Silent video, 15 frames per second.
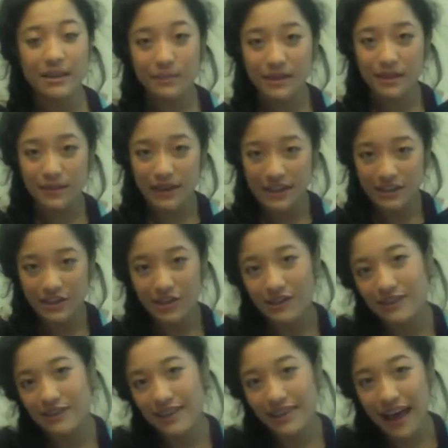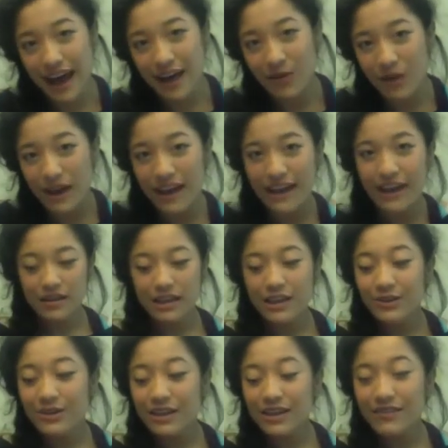me a picture of it that way. You
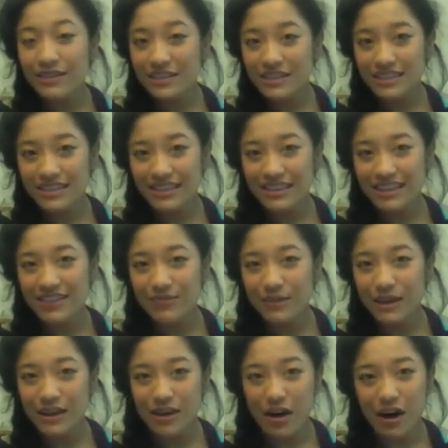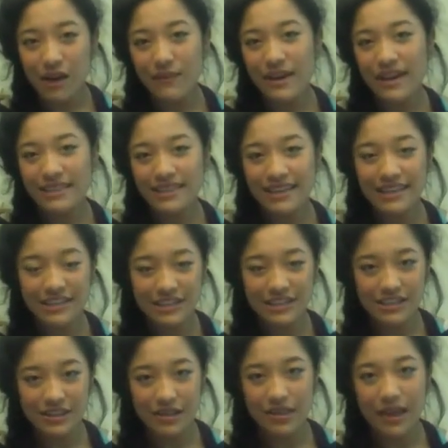can even just leave me a comment
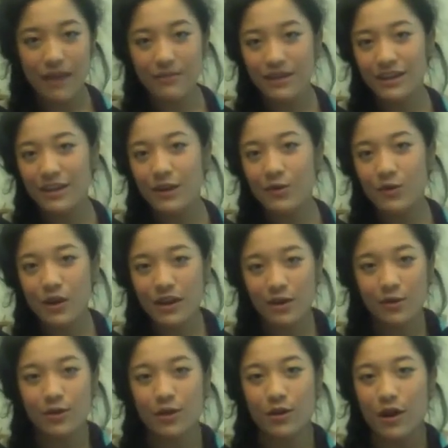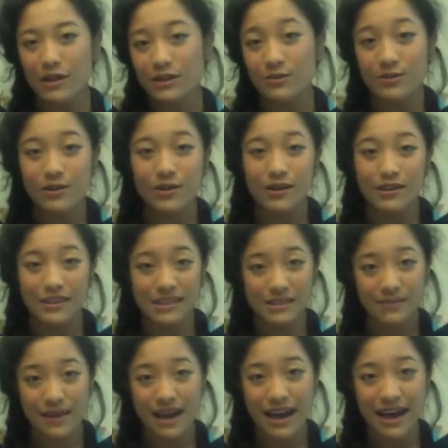and let me know what your thoughts were on this
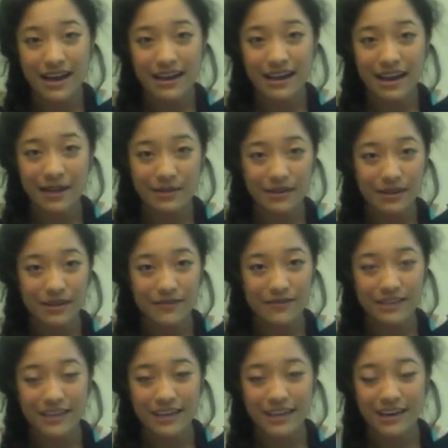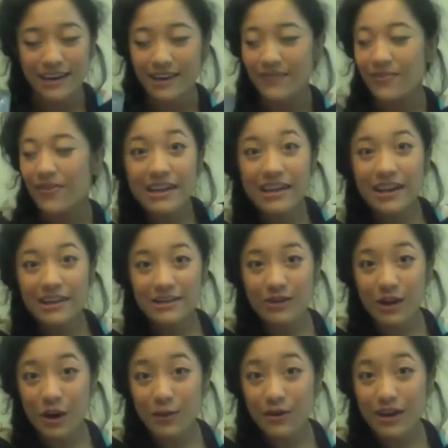bag. I would love to hear. So I
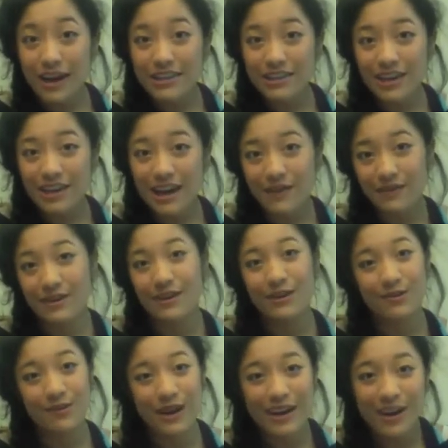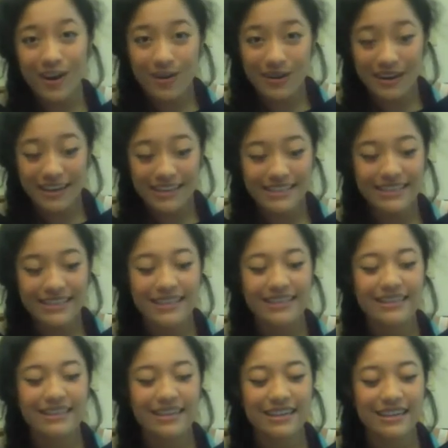hope you guys are having a great holiday
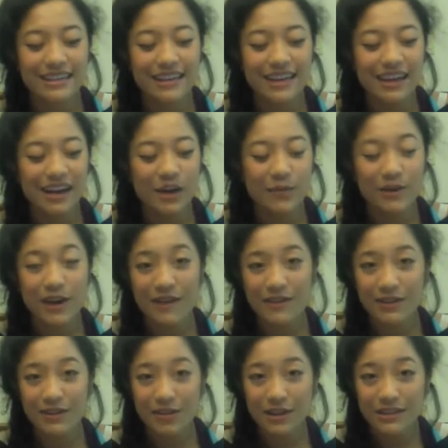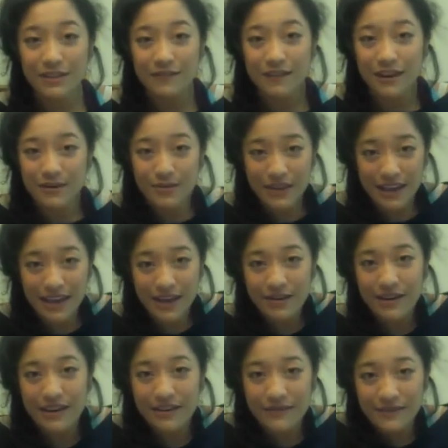season. Hope you're having lots of fun picking out
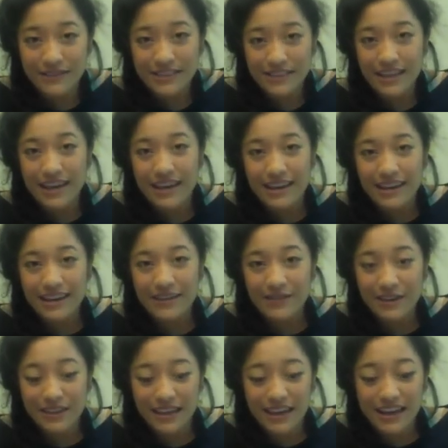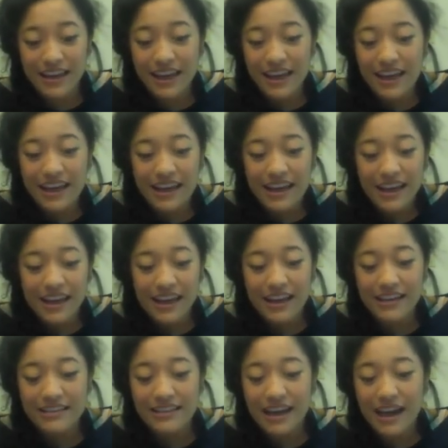gifts and everything.
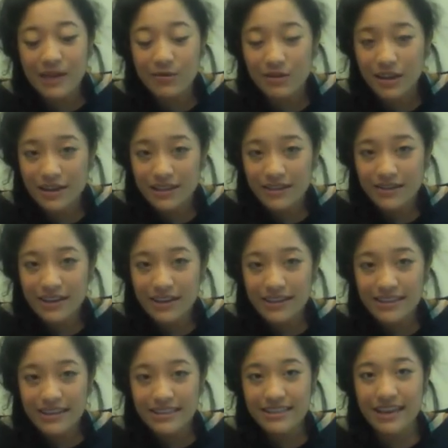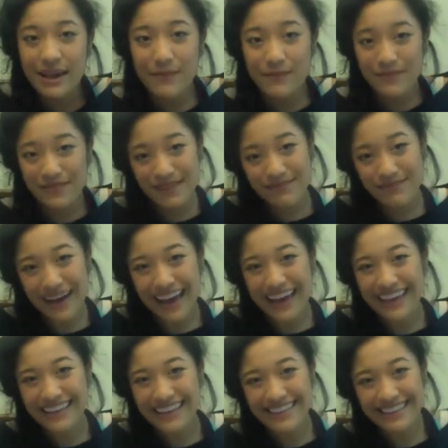And I will talk to you guys next time. Bye.